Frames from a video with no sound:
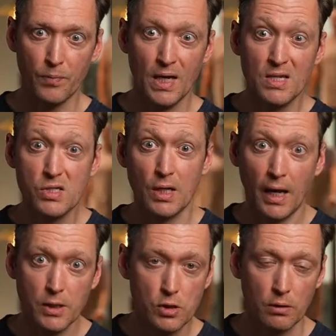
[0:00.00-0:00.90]

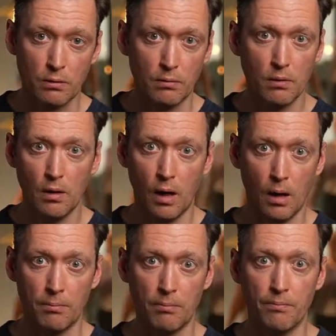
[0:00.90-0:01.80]
installation
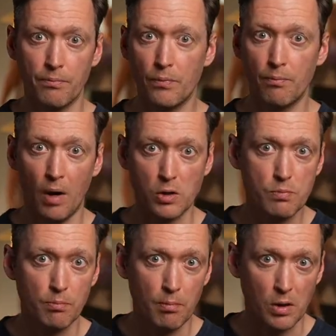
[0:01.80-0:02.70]

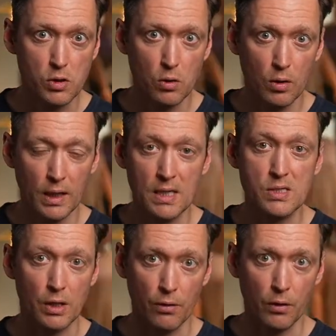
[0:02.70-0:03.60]
much
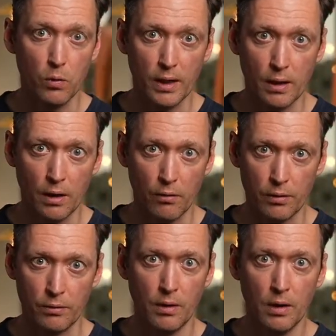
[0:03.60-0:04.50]
easier and quicker
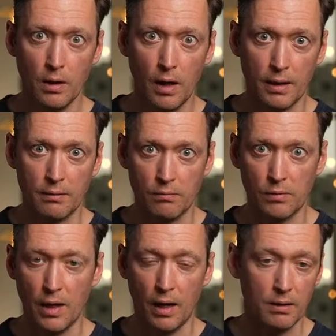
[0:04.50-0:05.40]
and
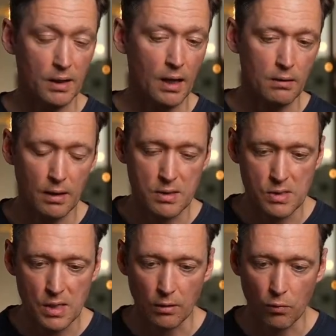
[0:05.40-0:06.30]
again, as I
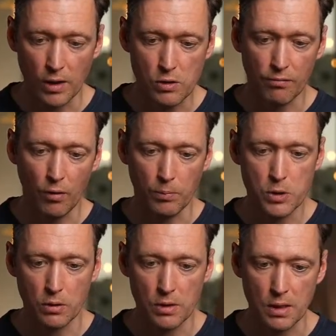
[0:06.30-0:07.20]
said, the retrofit
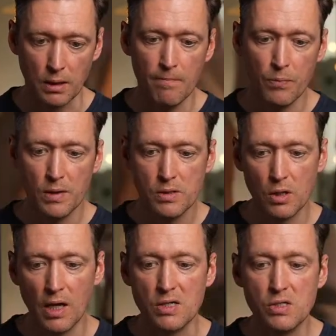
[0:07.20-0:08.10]
opportunity. So
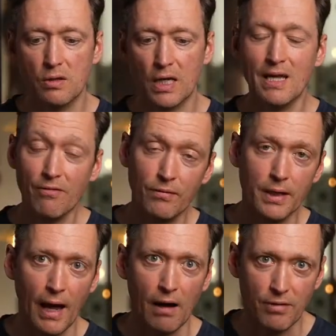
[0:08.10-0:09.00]
yes, they definitely
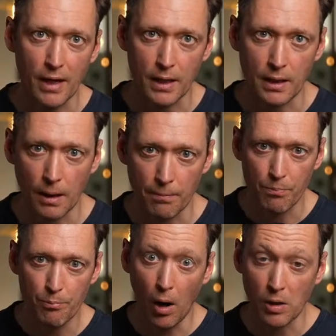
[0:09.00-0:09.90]
have a
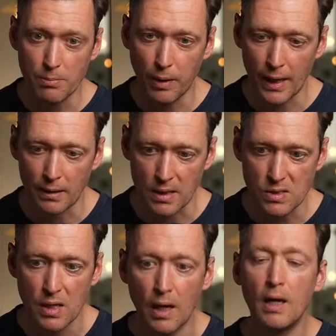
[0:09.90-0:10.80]
part to play in
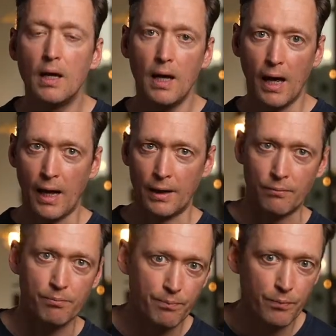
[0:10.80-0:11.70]
this,
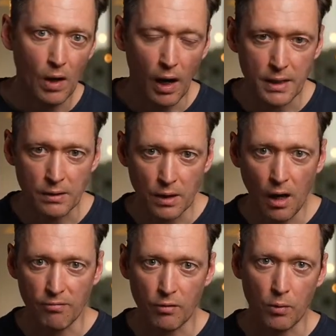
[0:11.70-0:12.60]
and I didn't
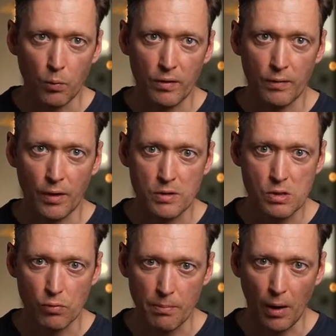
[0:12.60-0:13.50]
cover them within those
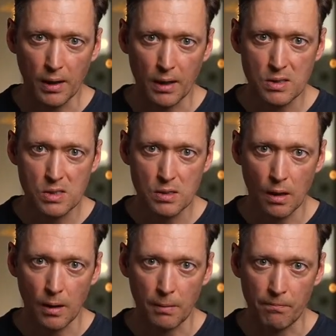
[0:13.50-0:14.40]
three buckets.
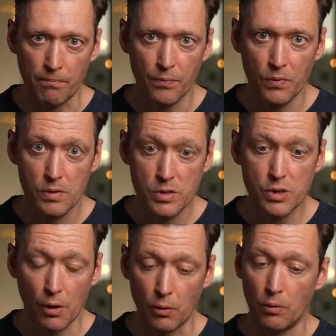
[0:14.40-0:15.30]

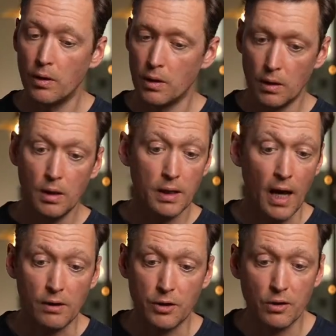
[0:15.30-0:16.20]
So
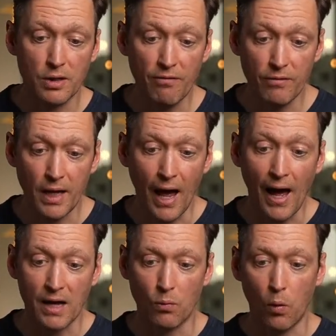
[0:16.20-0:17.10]
yeah, you could definitely
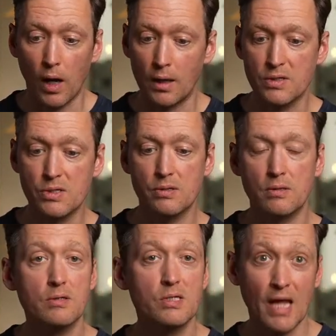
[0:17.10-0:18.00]
add wireless
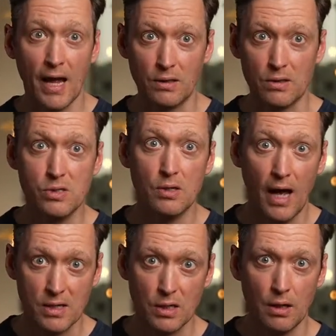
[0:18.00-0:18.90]
standards
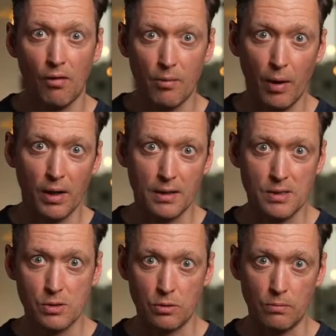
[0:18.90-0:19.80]
as another bucket
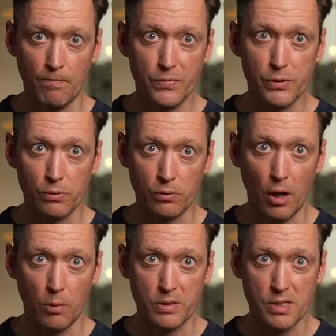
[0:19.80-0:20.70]
to the
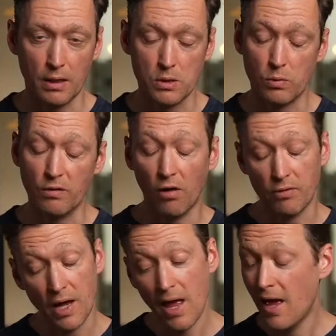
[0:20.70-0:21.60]
open standards we
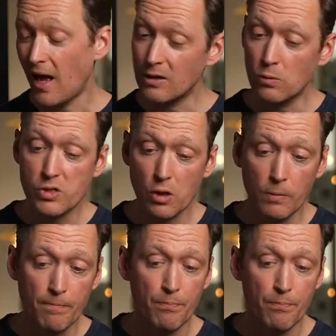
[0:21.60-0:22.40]
covered. And also